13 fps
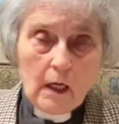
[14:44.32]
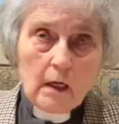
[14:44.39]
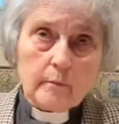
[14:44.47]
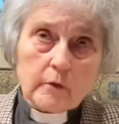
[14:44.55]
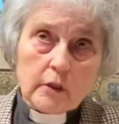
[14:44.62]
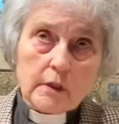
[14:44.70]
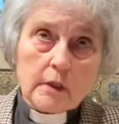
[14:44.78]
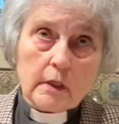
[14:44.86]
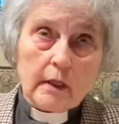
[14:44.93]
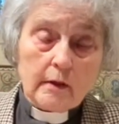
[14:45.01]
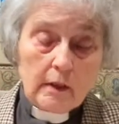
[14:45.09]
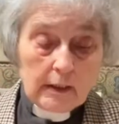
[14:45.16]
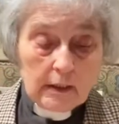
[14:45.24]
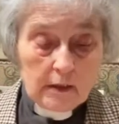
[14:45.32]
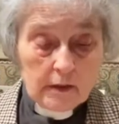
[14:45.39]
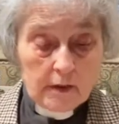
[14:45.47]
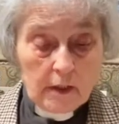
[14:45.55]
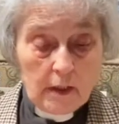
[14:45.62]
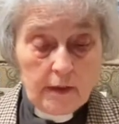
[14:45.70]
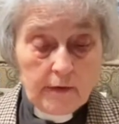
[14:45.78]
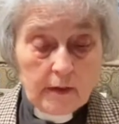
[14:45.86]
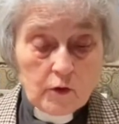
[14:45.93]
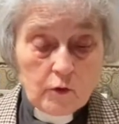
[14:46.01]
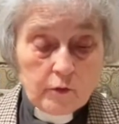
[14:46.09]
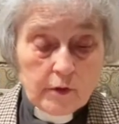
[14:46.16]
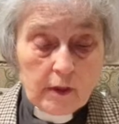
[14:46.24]
Just another little aside, there's
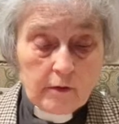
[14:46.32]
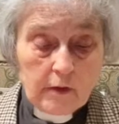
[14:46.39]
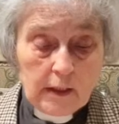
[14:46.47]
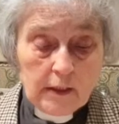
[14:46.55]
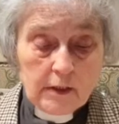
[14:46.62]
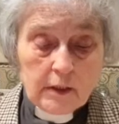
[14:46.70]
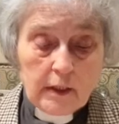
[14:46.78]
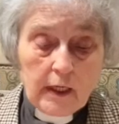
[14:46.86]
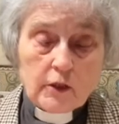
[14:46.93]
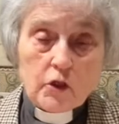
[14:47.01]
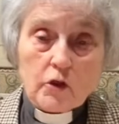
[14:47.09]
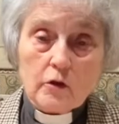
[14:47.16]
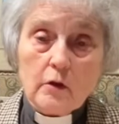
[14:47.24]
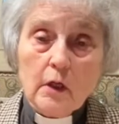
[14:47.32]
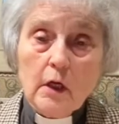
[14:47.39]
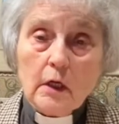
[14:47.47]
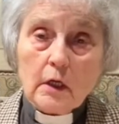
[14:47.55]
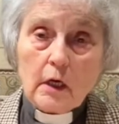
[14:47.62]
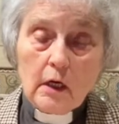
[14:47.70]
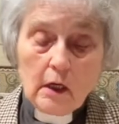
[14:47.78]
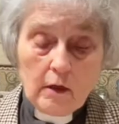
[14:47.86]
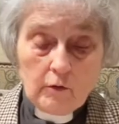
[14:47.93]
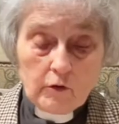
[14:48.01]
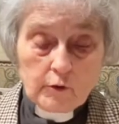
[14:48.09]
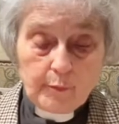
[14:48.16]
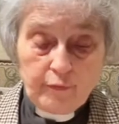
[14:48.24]
also the International
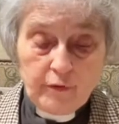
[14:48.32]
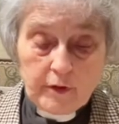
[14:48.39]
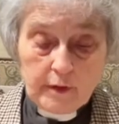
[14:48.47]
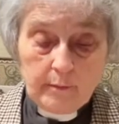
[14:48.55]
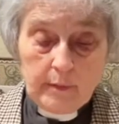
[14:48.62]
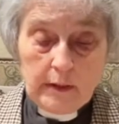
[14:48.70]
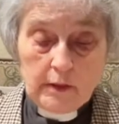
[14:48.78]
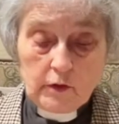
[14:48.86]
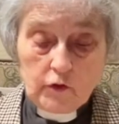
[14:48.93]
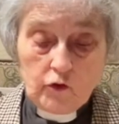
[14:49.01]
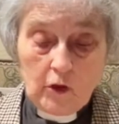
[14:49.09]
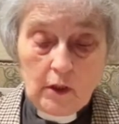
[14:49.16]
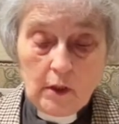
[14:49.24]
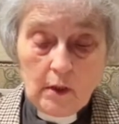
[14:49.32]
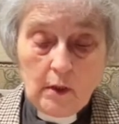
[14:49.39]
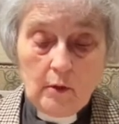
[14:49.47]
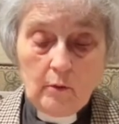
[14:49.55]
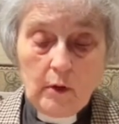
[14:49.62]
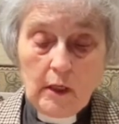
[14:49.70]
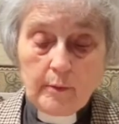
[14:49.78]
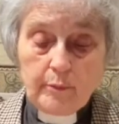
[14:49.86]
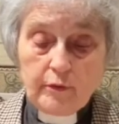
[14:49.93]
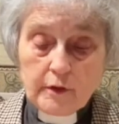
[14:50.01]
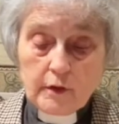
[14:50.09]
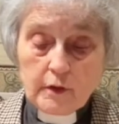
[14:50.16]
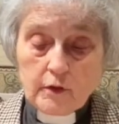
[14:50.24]
Kairos Prison Ministry, where
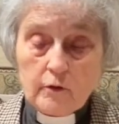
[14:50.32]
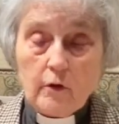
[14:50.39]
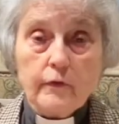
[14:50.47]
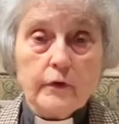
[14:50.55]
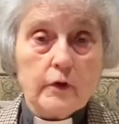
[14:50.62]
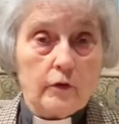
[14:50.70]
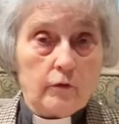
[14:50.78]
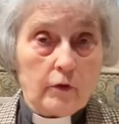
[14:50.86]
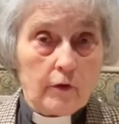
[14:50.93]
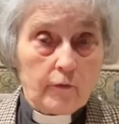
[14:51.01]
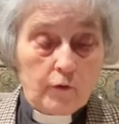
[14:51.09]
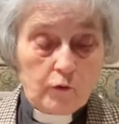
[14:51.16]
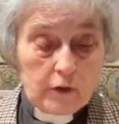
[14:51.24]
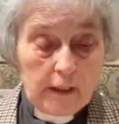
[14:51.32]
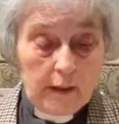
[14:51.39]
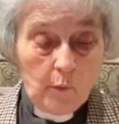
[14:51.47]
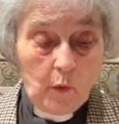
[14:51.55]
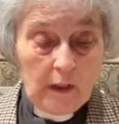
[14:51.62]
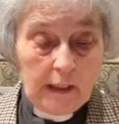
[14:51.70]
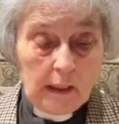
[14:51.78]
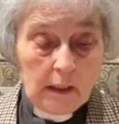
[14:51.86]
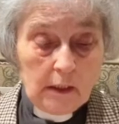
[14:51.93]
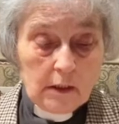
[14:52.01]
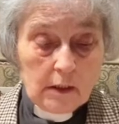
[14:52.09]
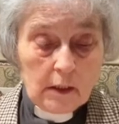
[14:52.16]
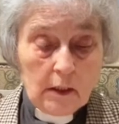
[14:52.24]
prisoners are offered a 3 or 4 day
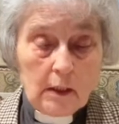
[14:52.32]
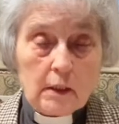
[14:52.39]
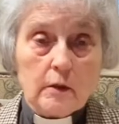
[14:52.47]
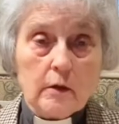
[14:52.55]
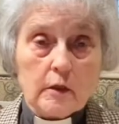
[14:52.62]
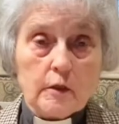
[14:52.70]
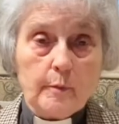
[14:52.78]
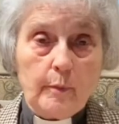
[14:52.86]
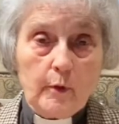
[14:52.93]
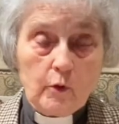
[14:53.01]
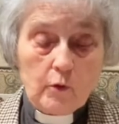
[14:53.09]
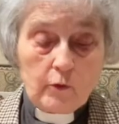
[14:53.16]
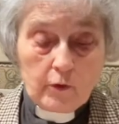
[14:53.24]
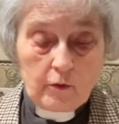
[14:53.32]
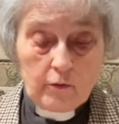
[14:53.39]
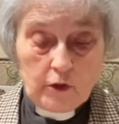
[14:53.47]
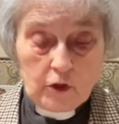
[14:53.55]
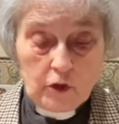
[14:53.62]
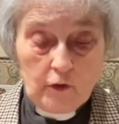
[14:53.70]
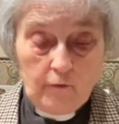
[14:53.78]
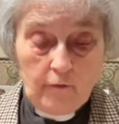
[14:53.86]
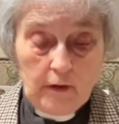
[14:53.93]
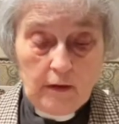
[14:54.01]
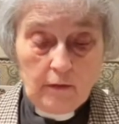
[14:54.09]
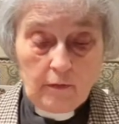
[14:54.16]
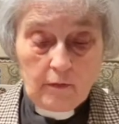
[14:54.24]
weekend to explore the Christian
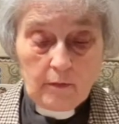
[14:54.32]
faith.